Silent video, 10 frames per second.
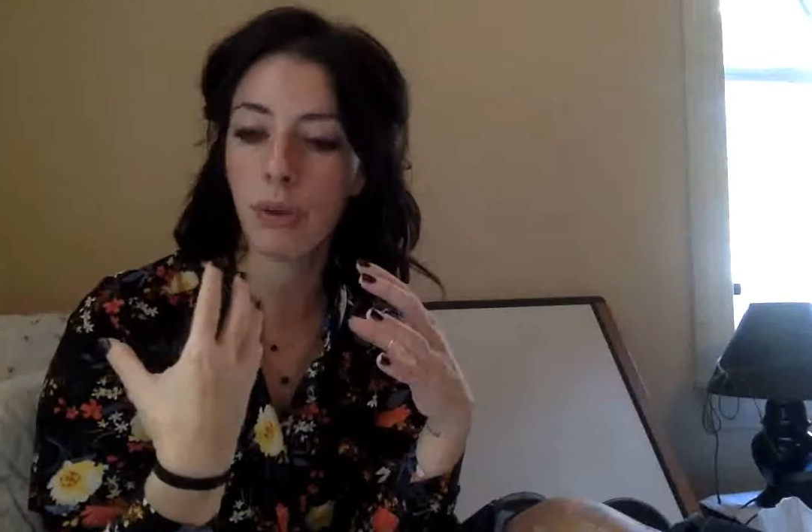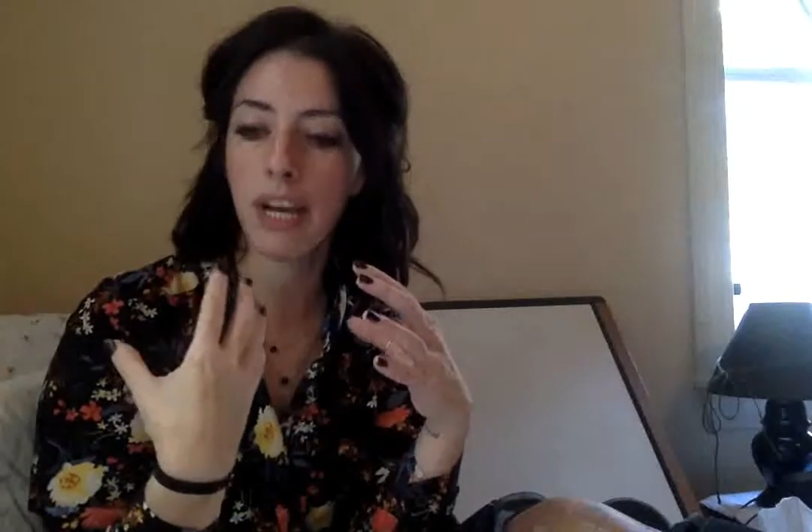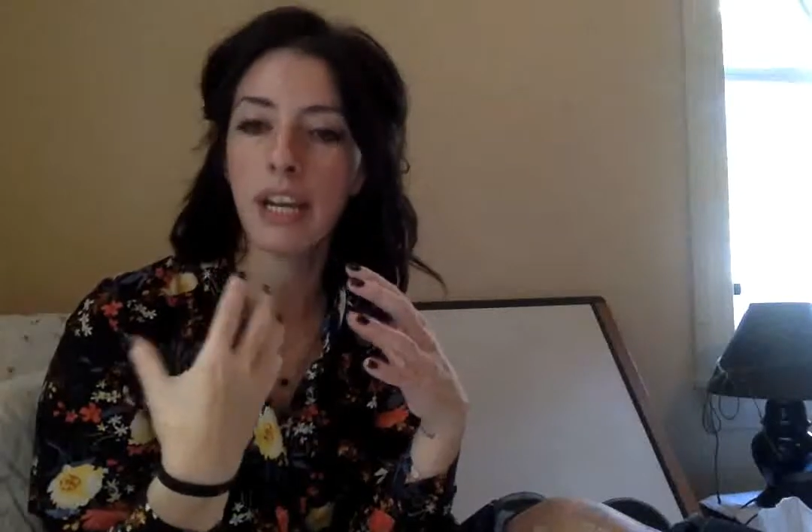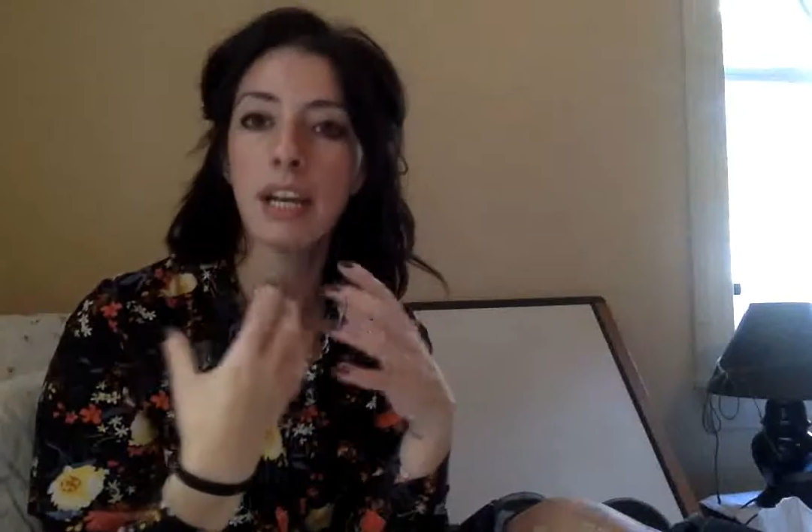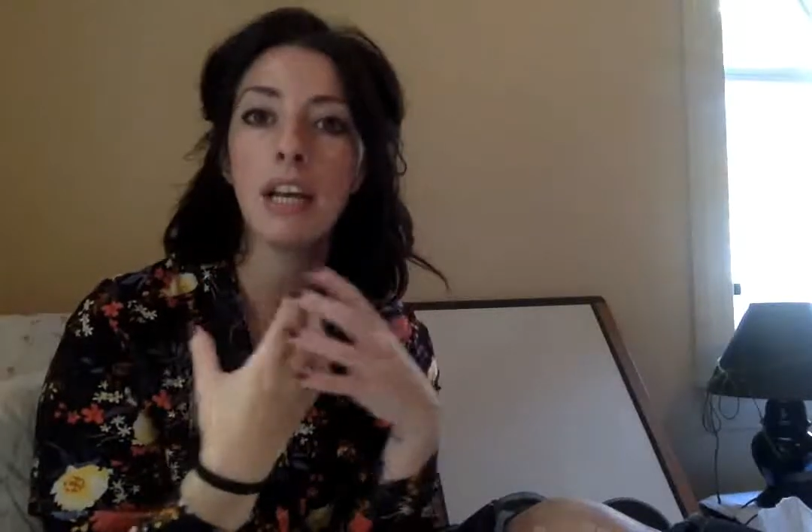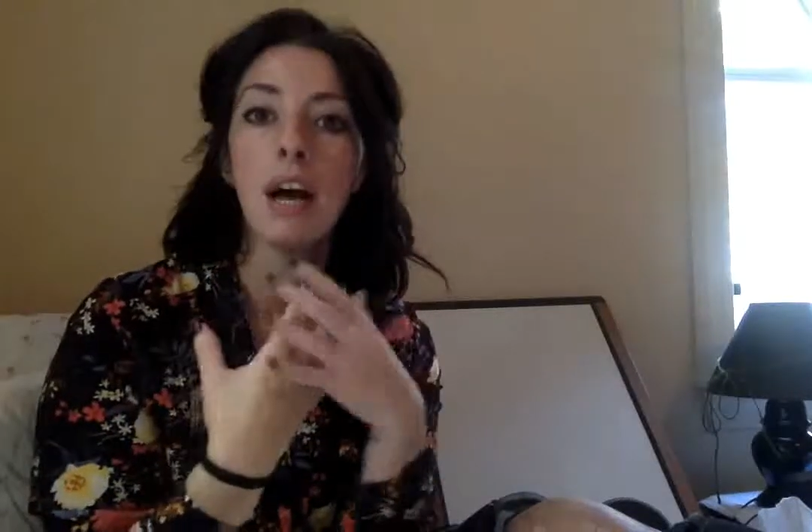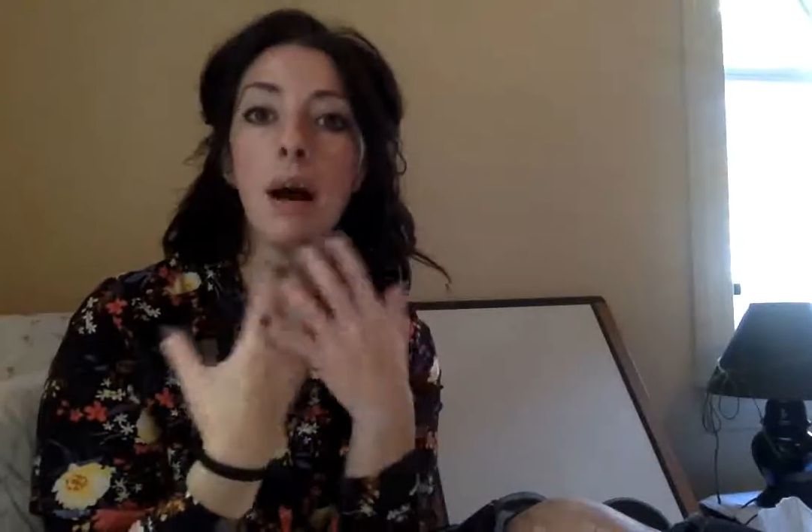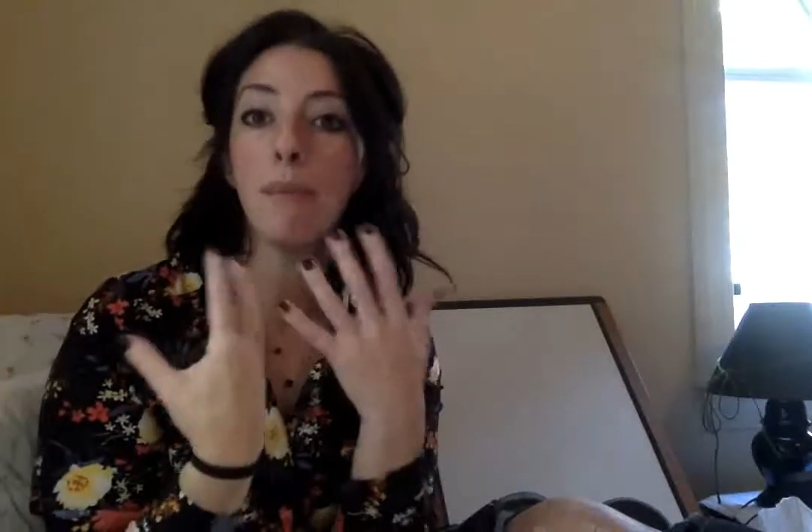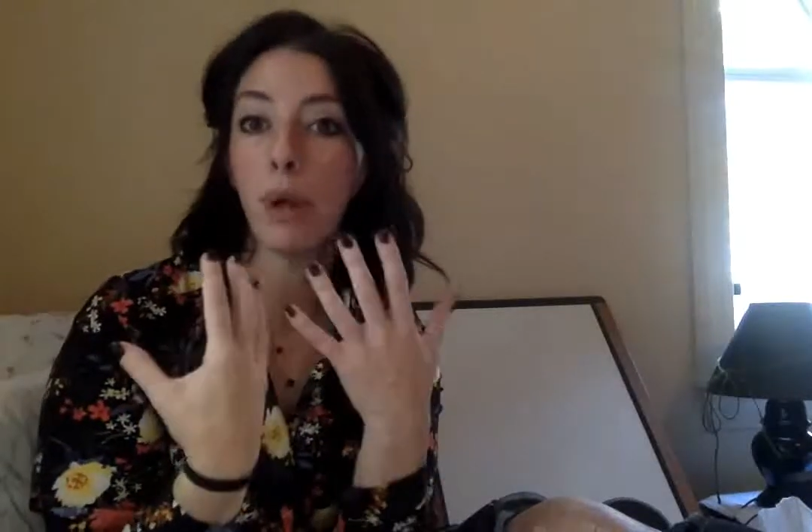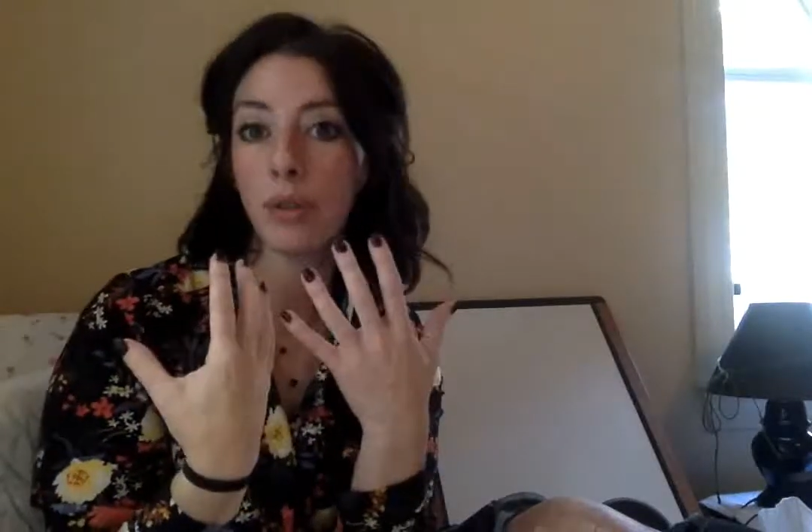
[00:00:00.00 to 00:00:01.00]
writing, a
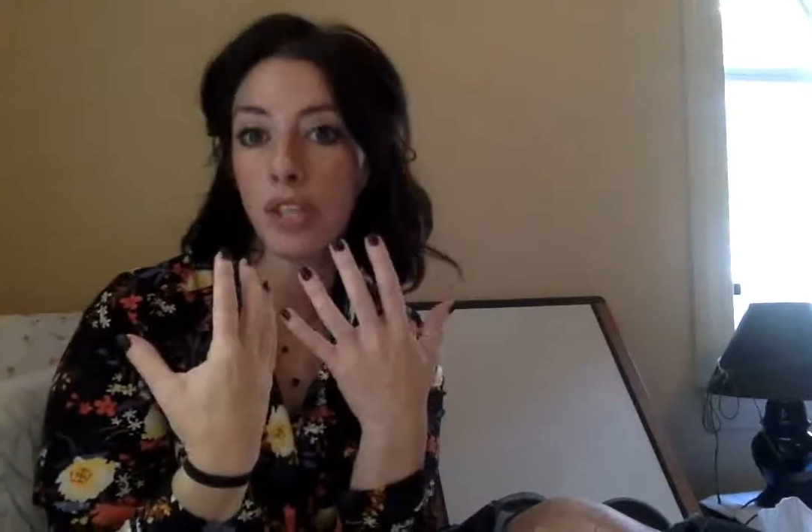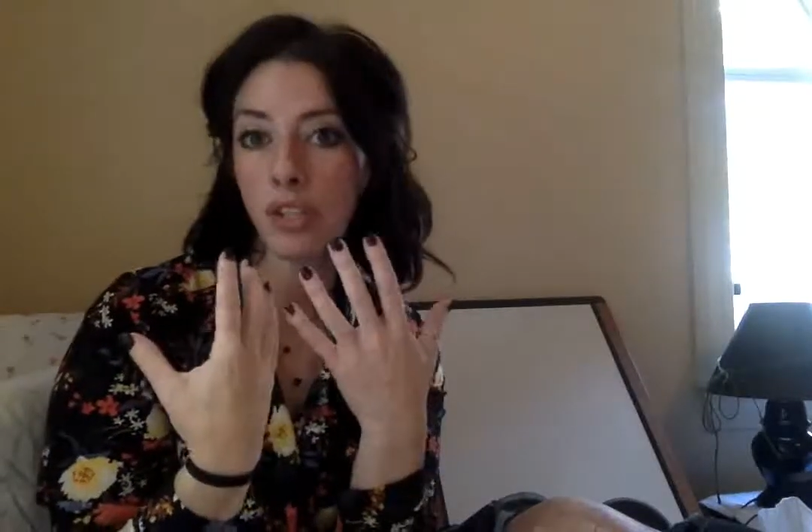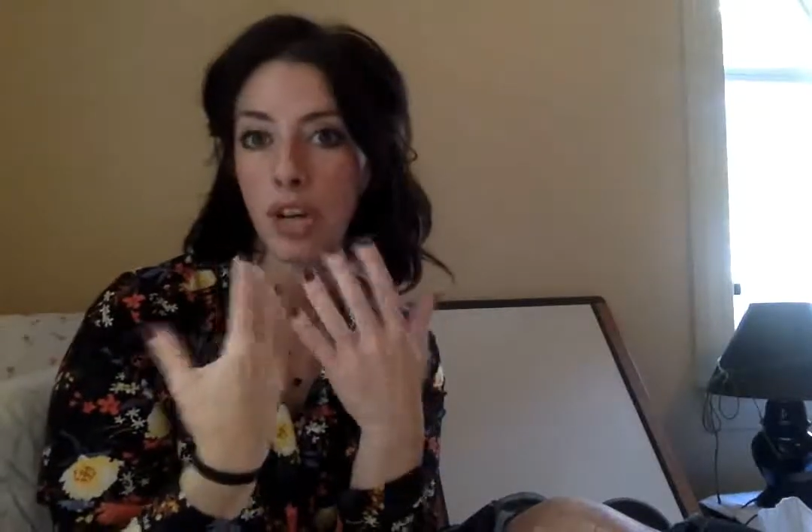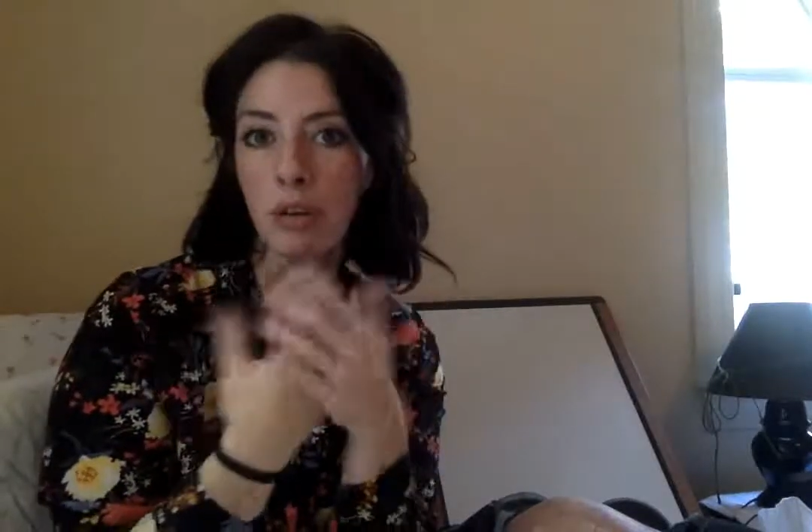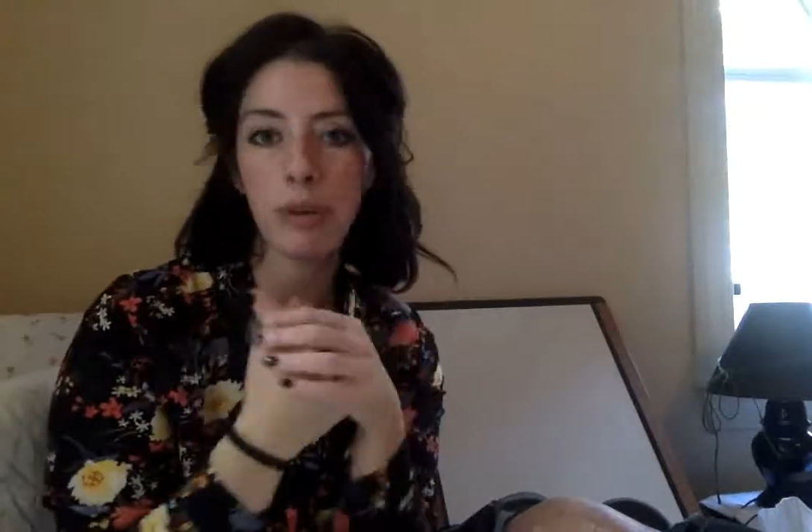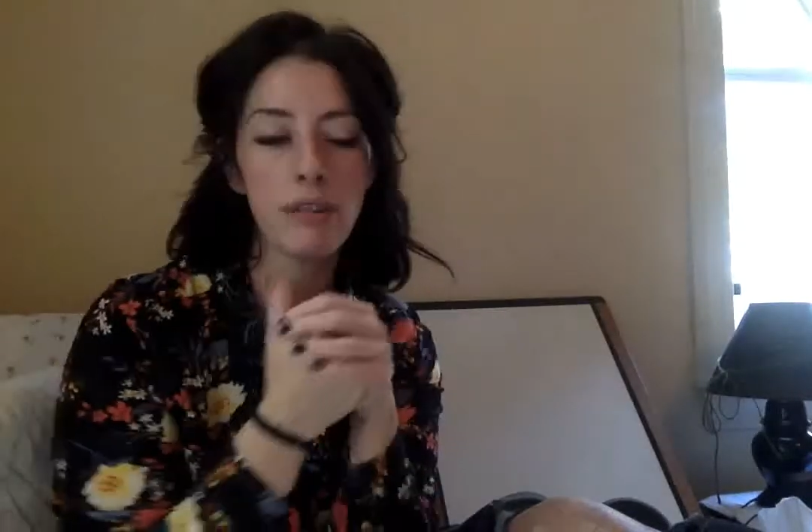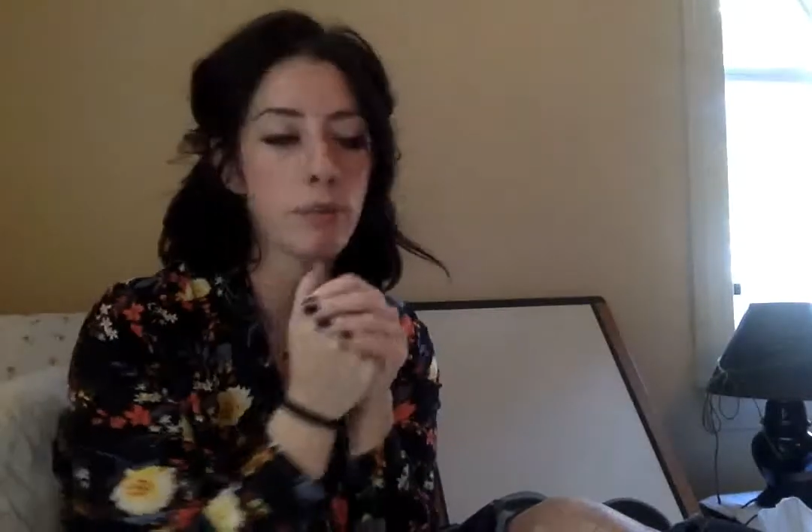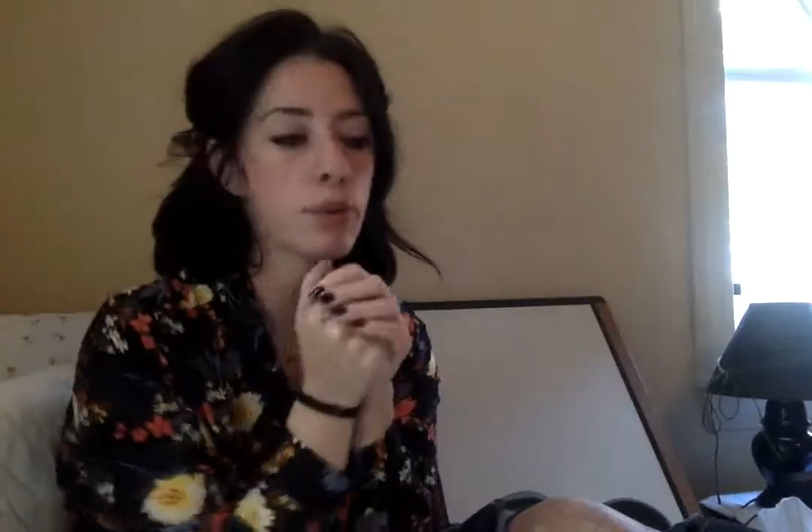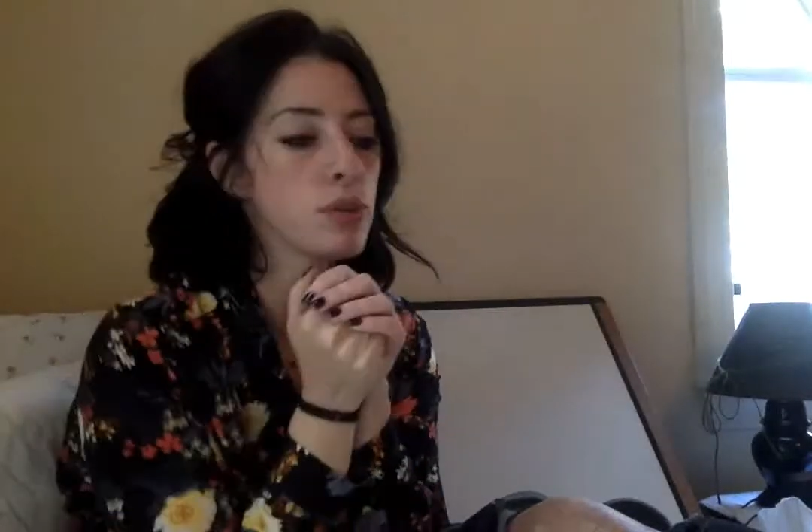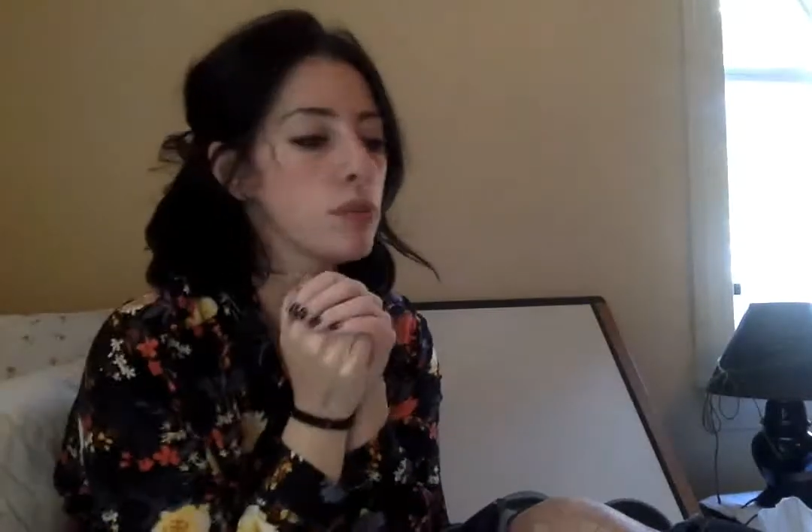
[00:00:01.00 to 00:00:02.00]
multi-genre way of
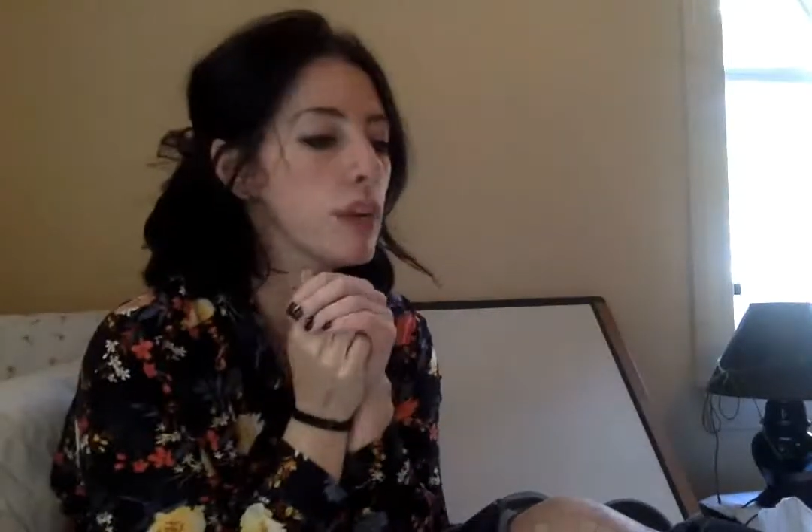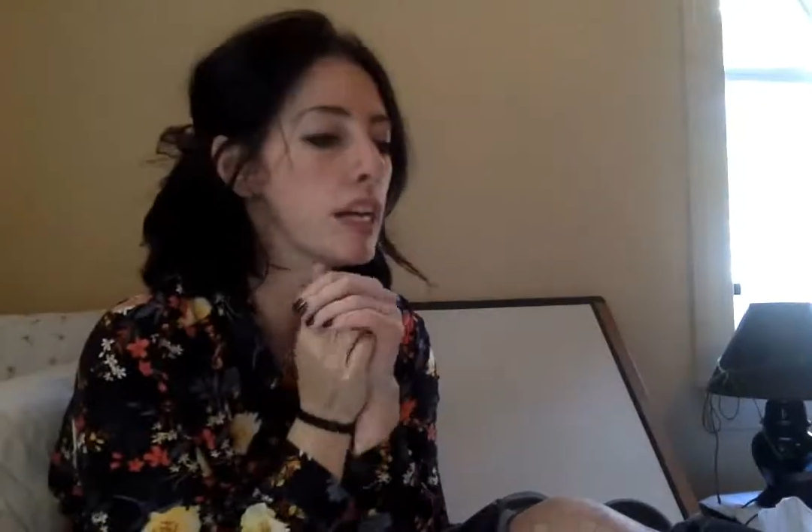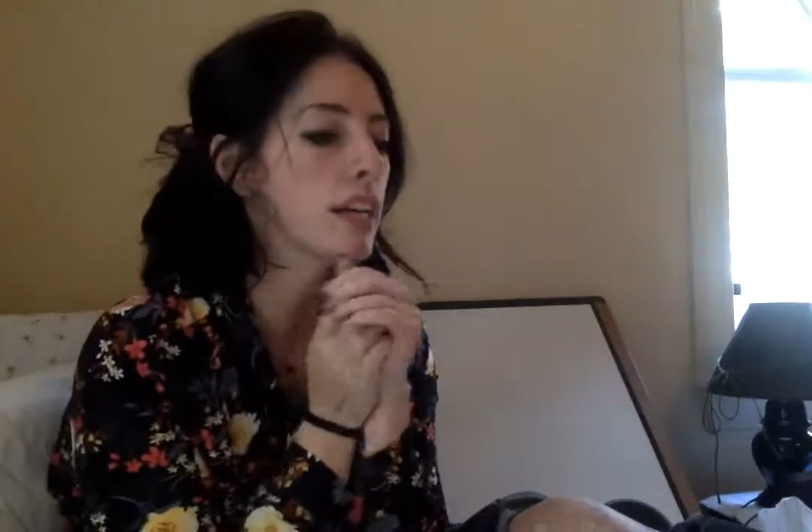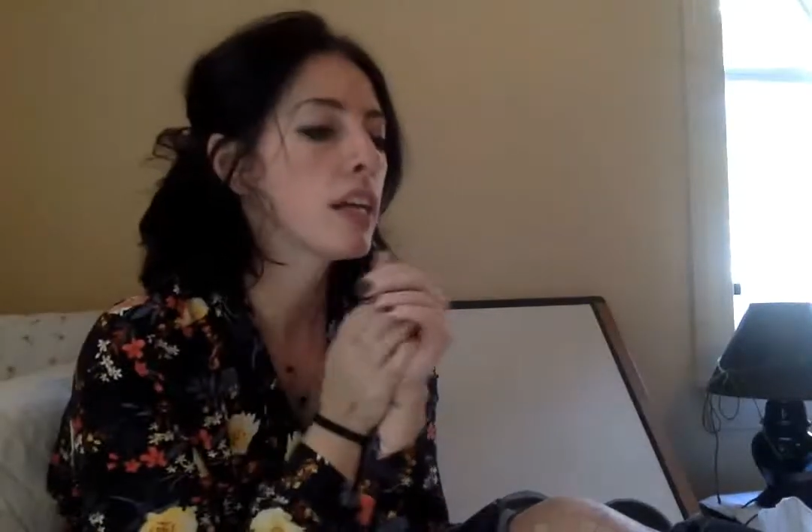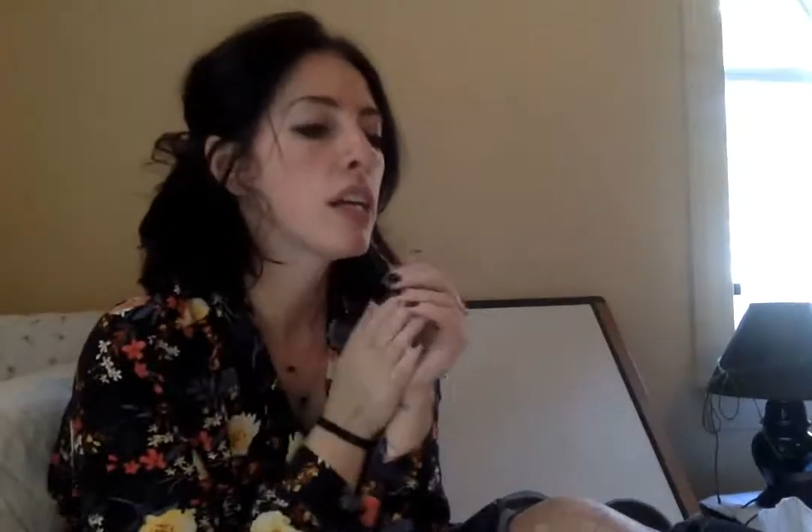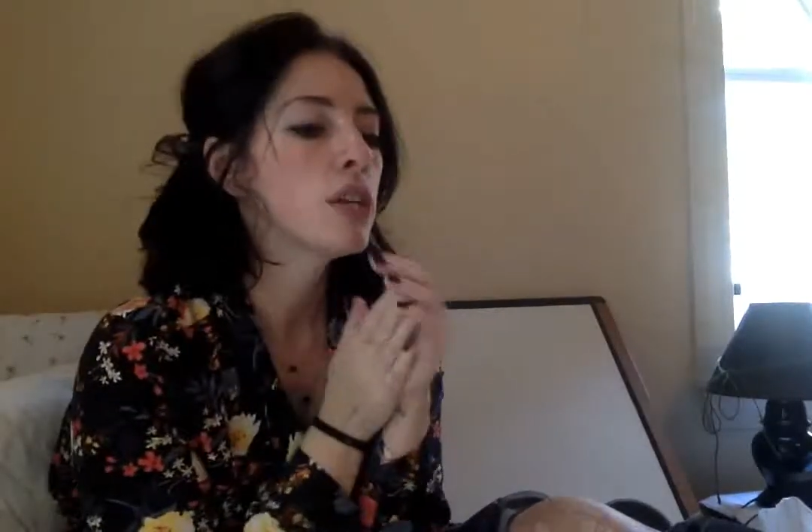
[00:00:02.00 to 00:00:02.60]
approaching writing.